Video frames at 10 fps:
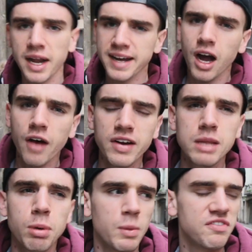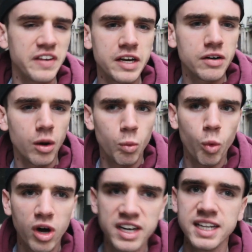and I can't really put my finger on
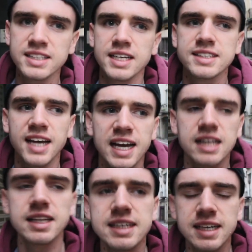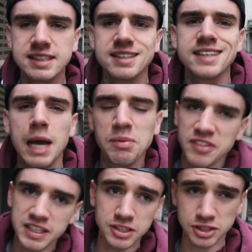what it is exactly it's the type of
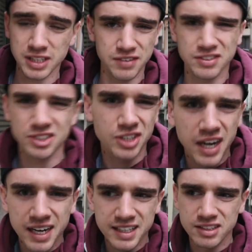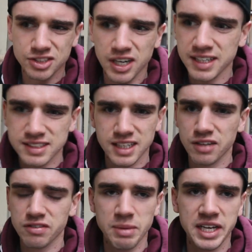thing you just have to try try
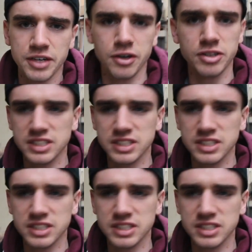yourself and make your own